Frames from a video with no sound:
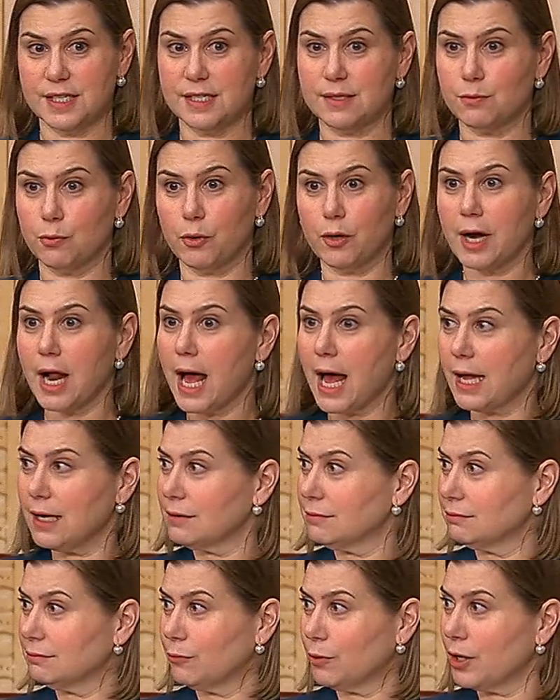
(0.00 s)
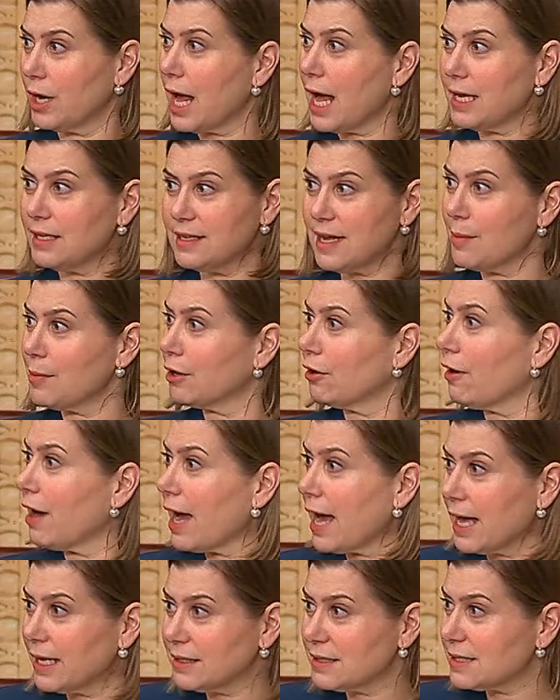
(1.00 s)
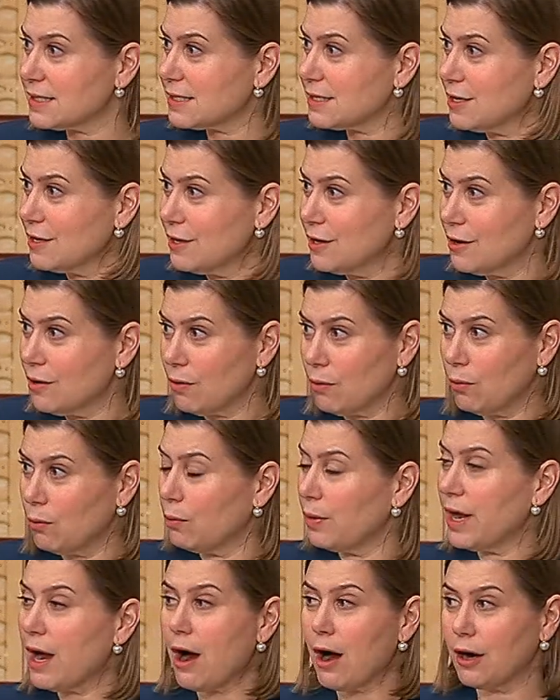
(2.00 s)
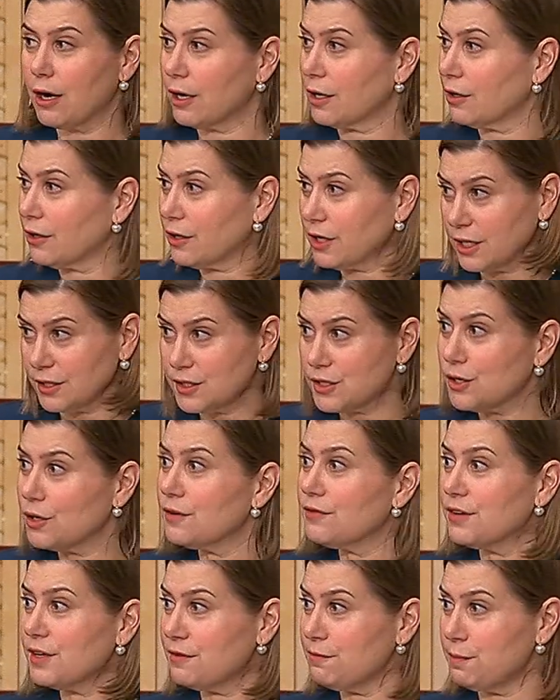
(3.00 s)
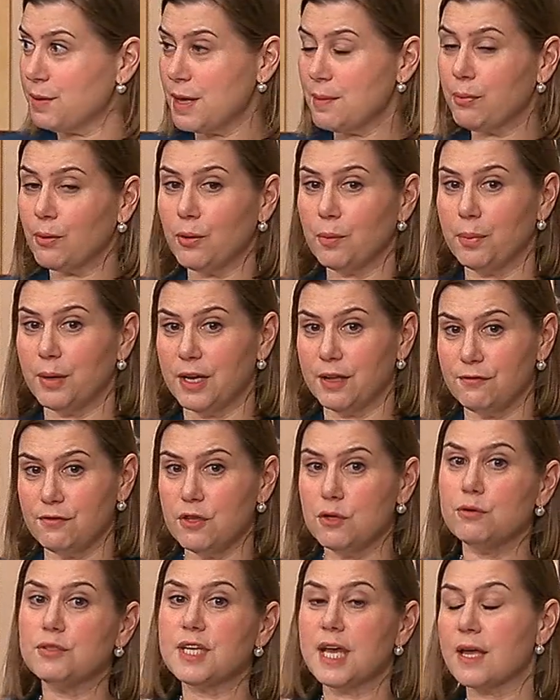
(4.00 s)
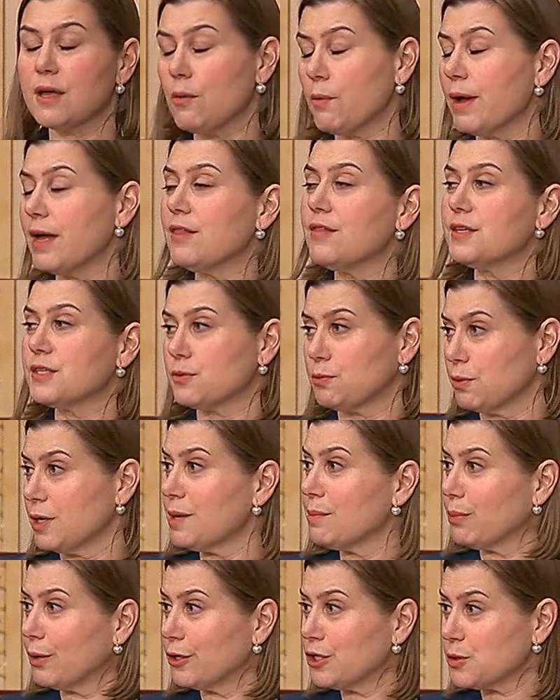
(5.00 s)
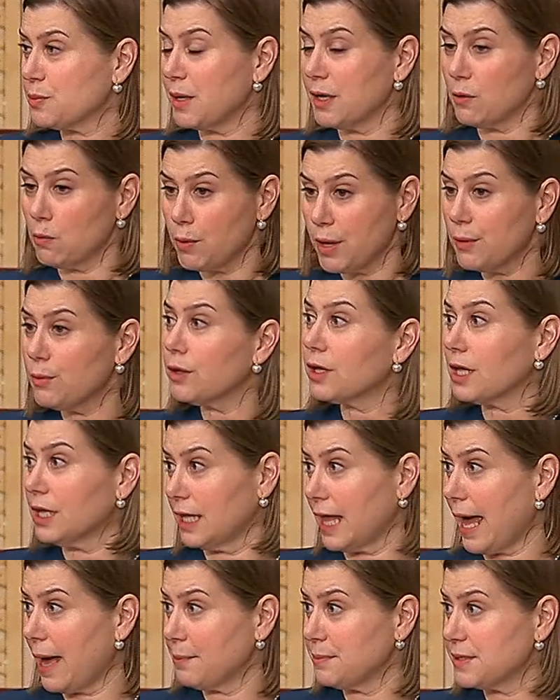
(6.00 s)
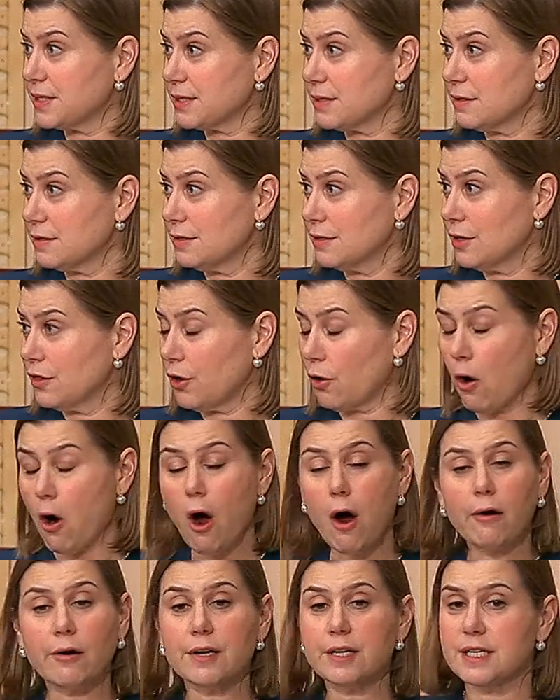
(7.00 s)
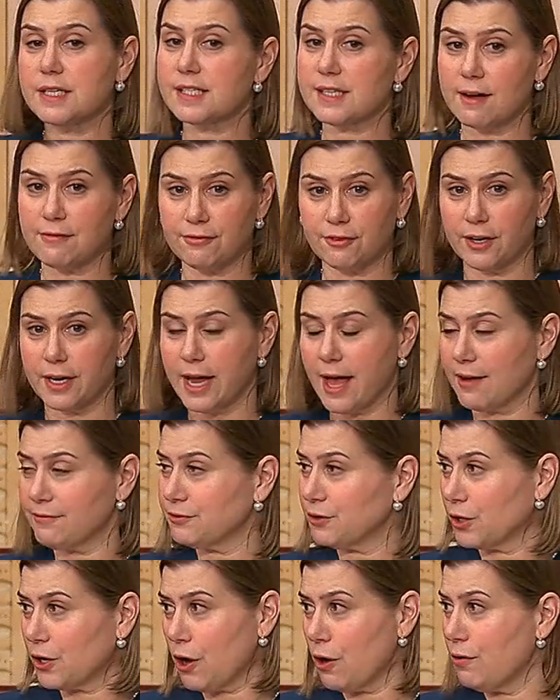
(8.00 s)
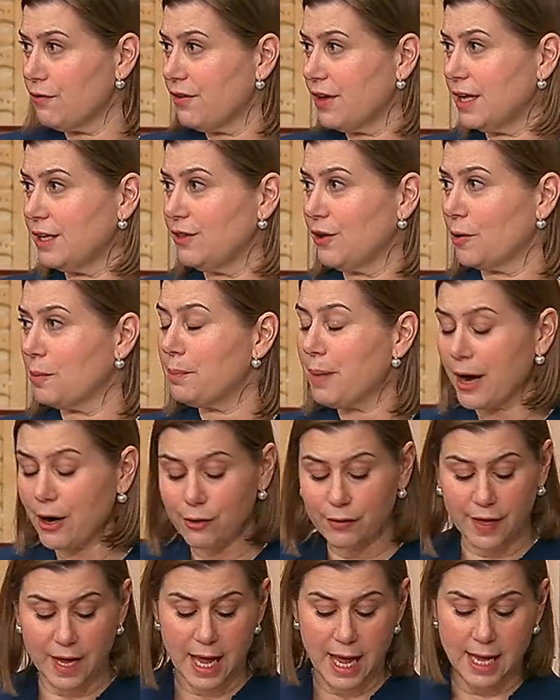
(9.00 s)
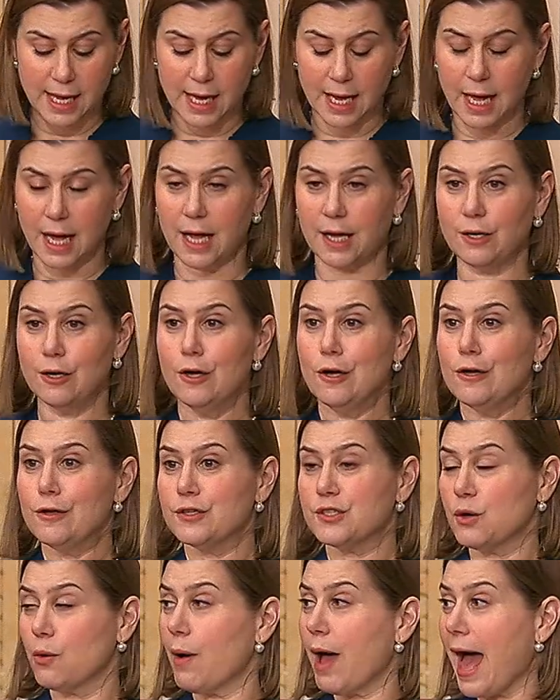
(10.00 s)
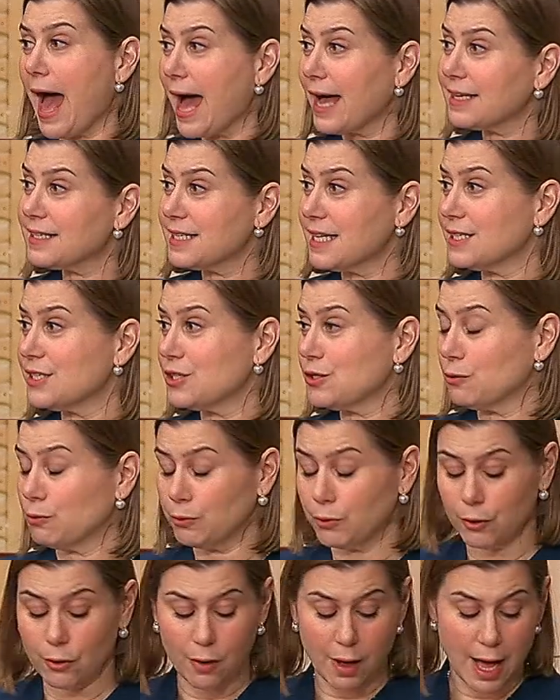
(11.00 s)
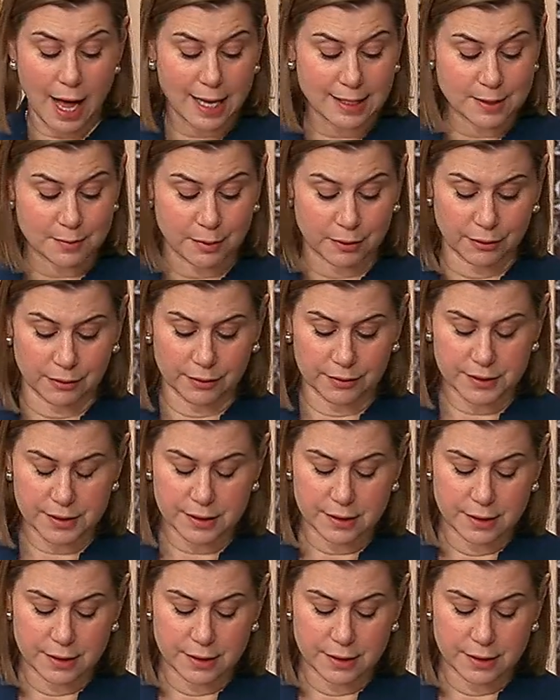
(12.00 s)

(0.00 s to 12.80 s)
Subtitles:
we're not Democrats, we are conservative people, but if you take away this reimbursement, we will collapse. They're already suffering after COVID, they're barely hanging on. So access to rural hospitals